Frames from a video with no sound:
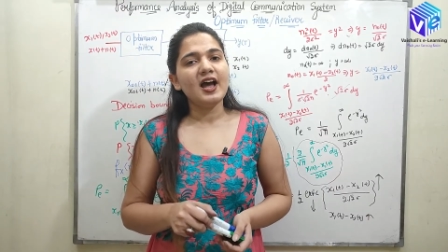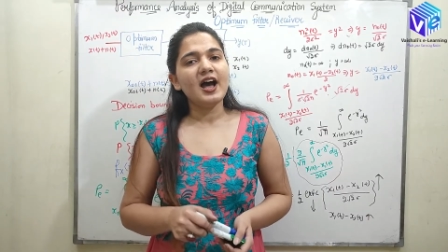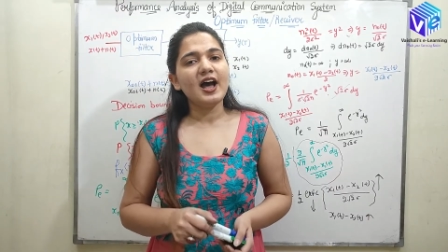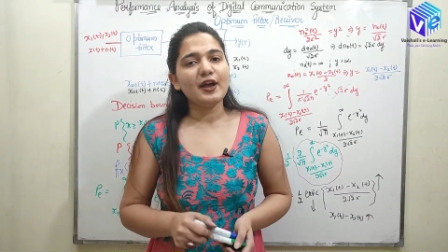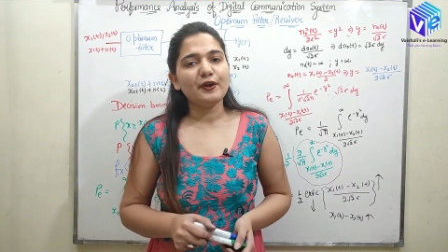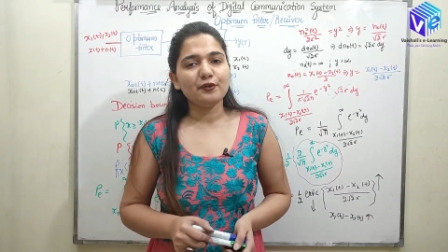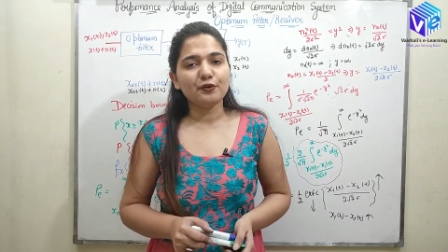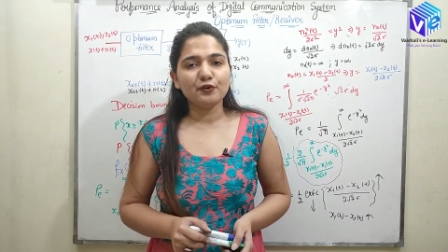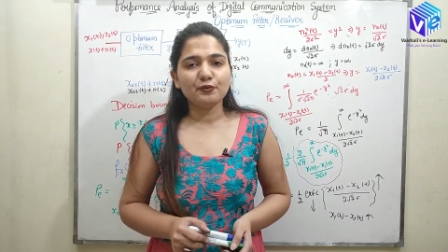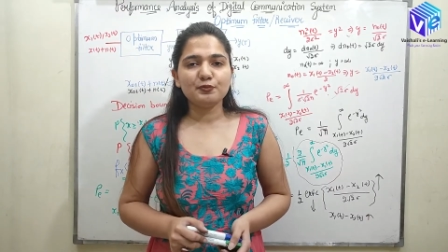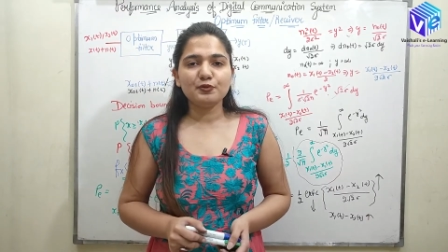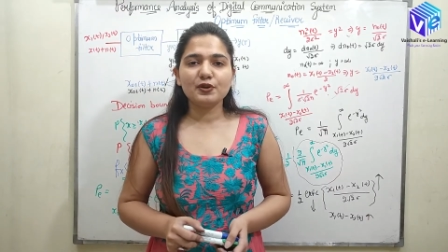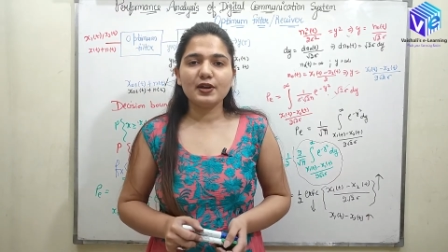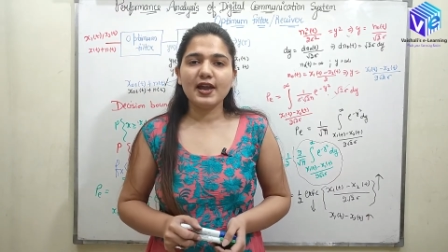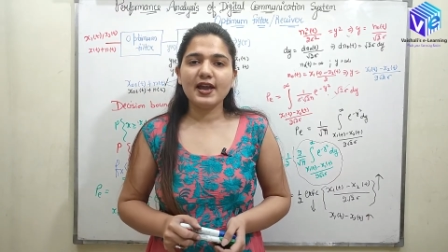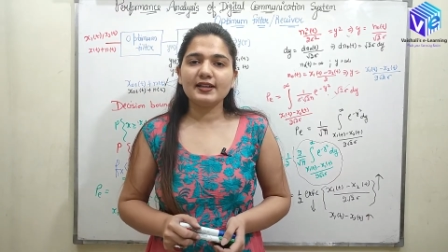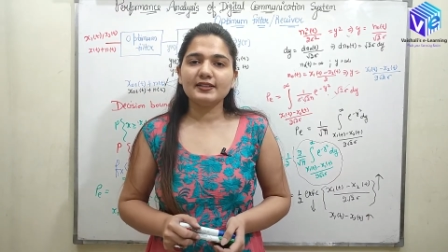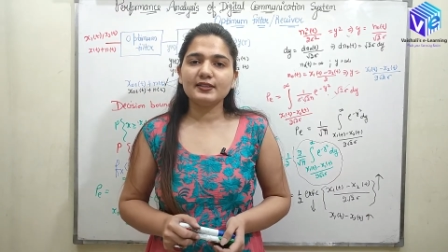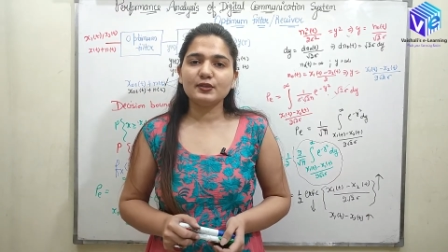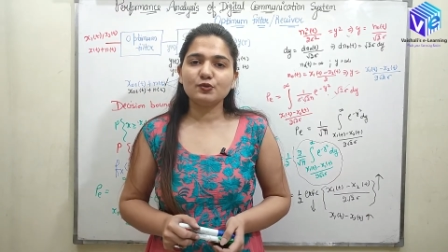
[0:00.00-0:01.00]
I hope you
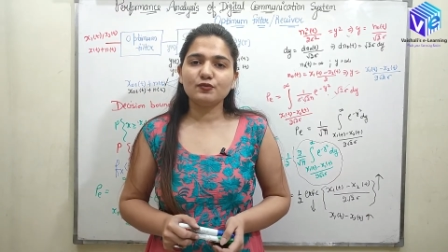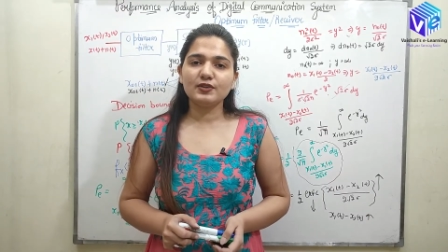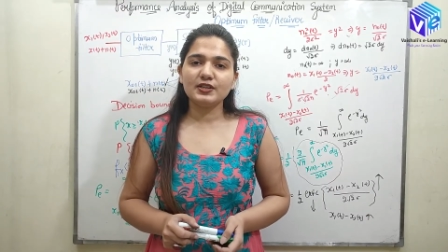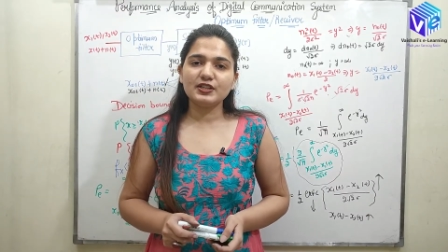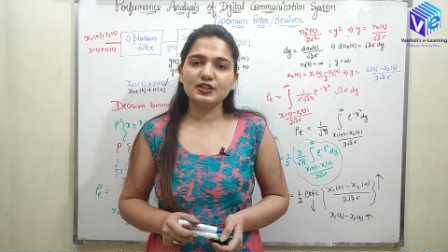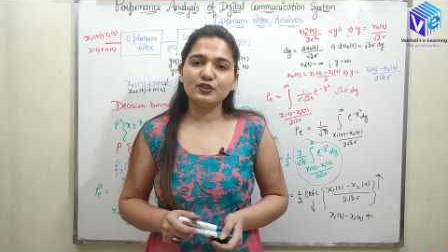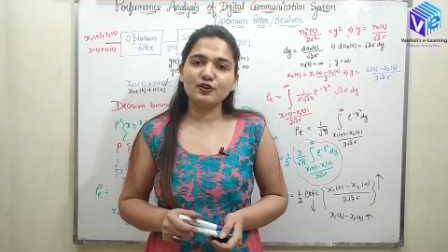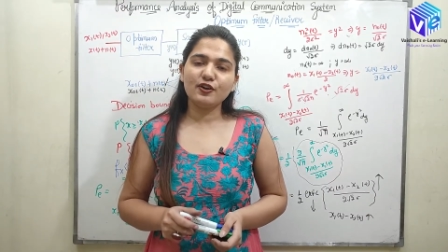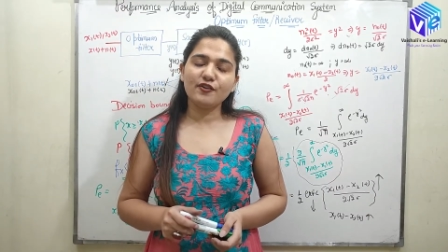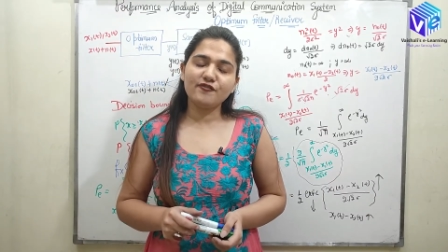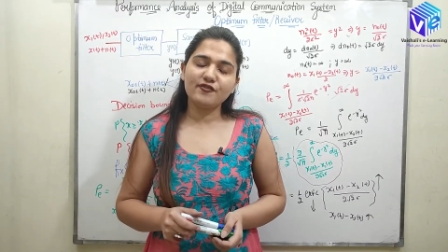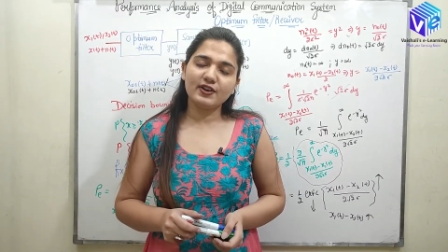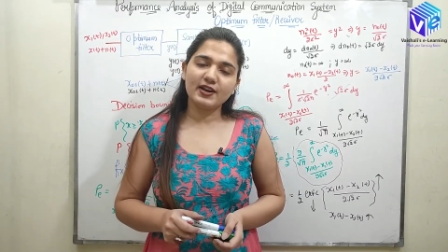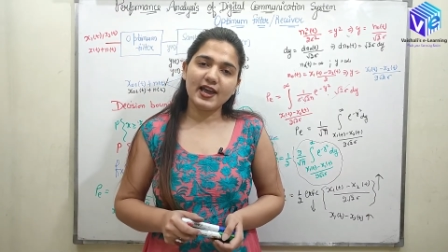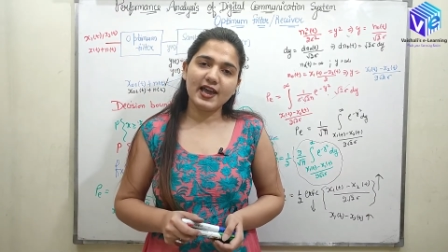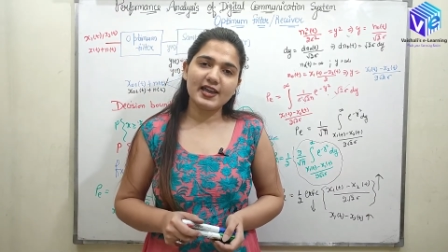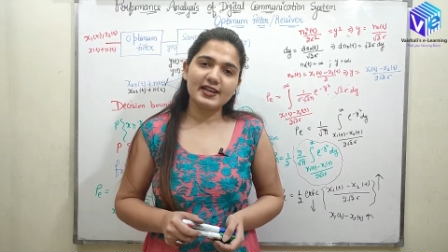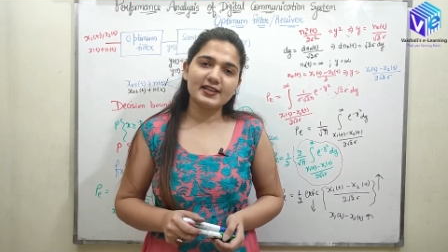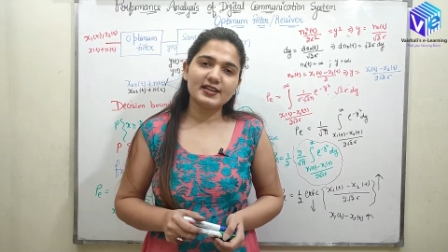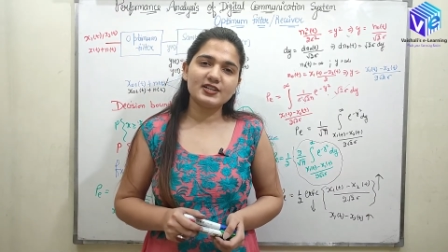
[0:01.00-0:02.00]
like this video. If you
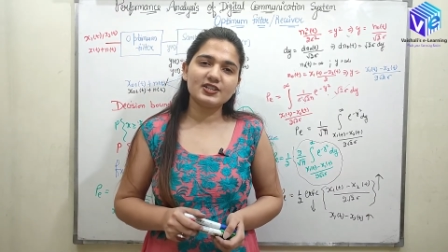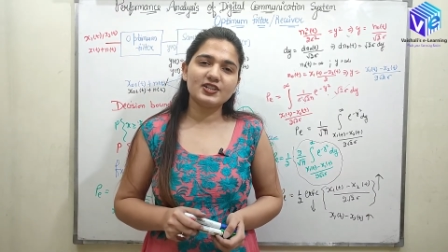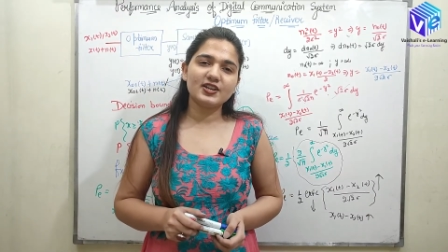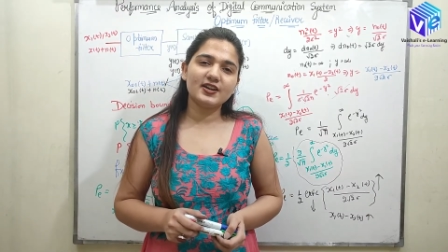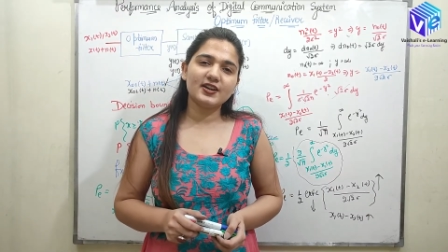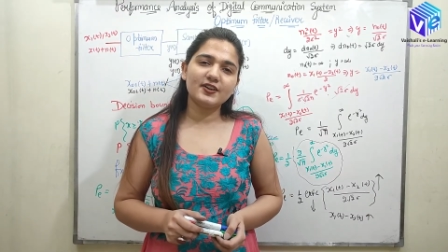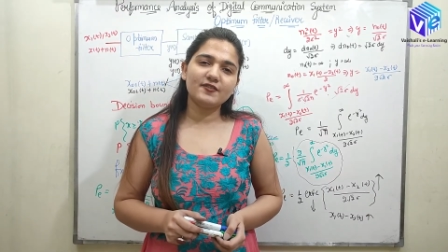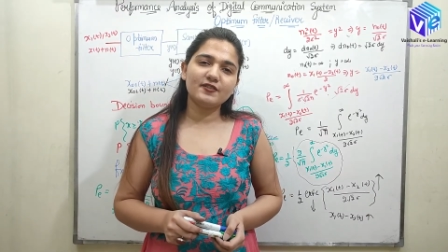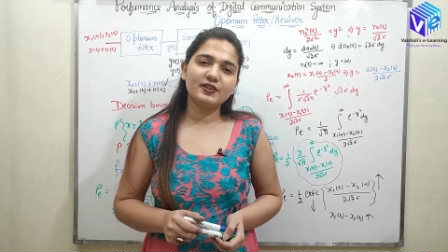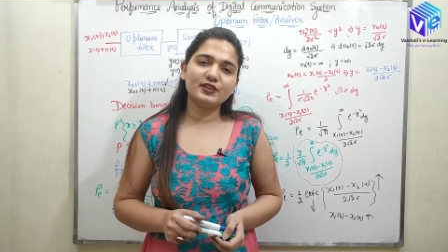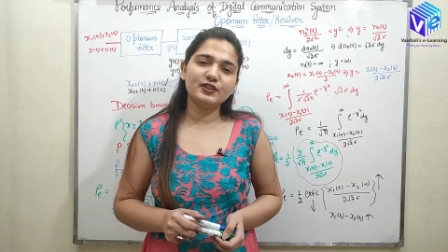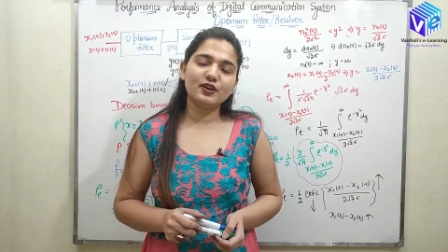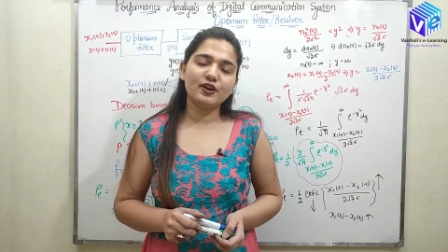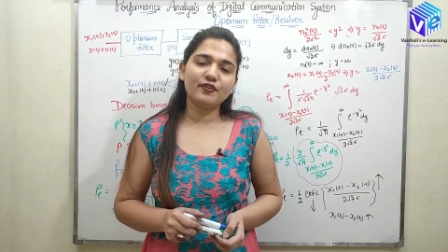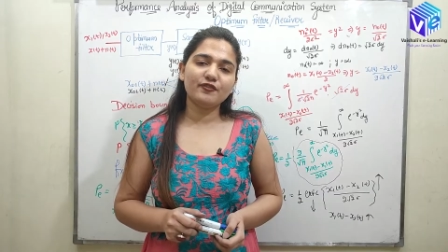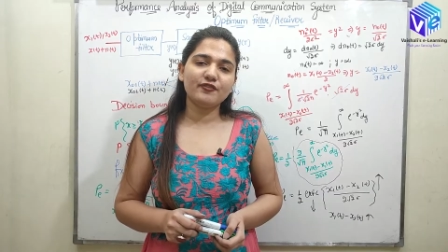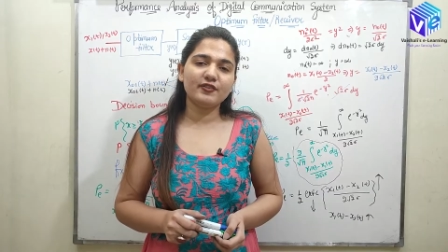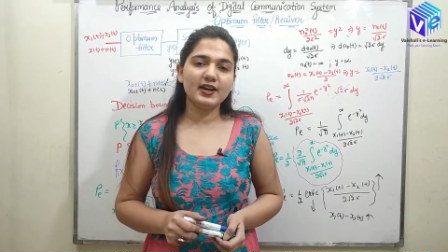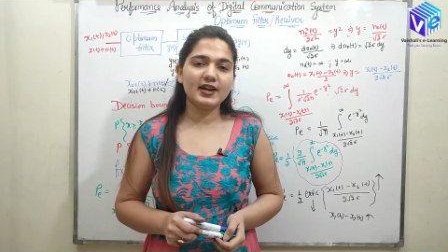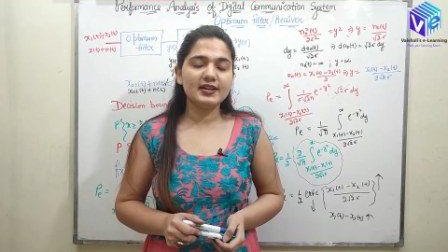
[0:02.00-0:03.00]
like it, share it with
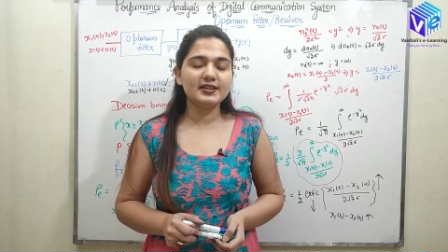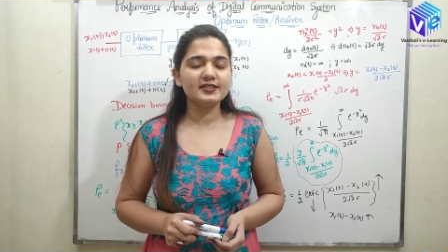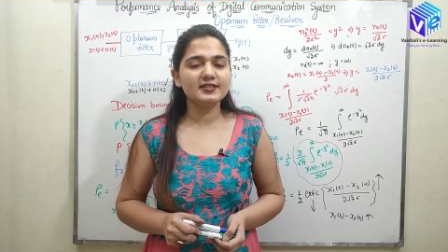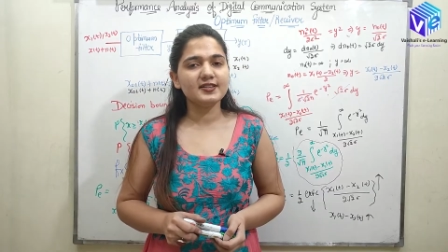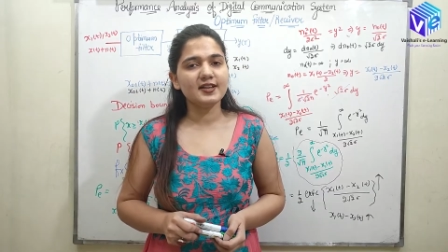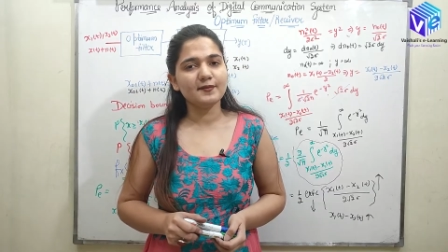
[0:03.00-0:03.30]
your friends,